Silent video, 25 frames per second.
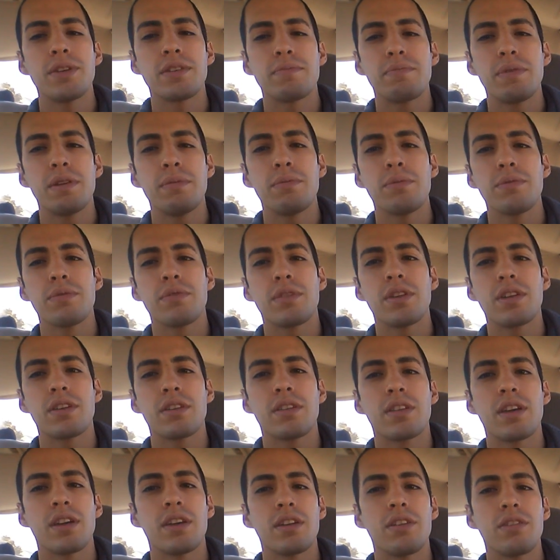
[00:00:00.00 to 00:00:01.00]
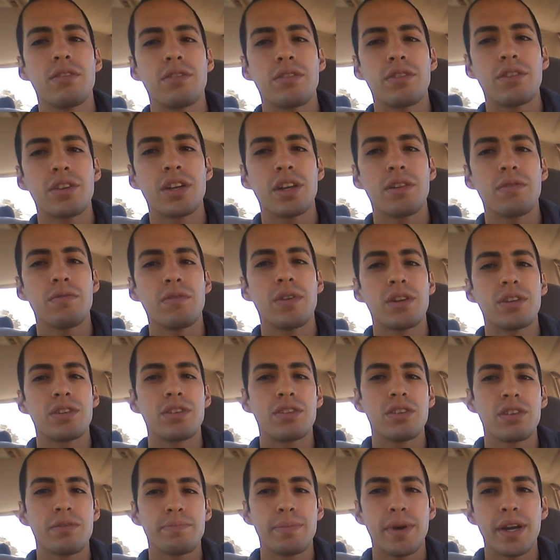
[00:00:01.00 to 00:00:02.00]
is people think that you're going to get rich
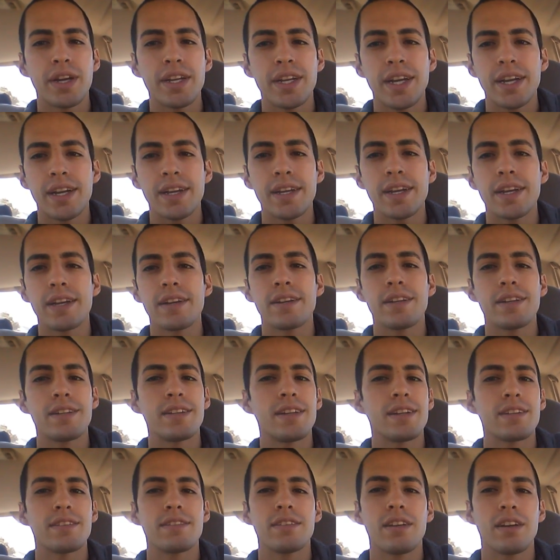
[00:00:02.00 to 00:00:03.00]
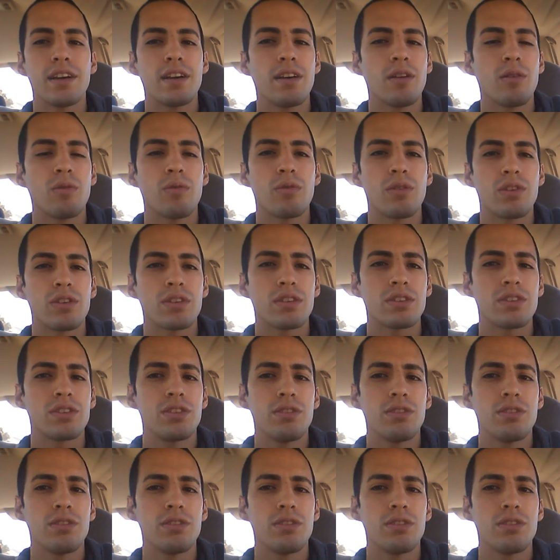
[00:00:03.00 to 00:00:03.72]
just by getting in, and that's not how it works.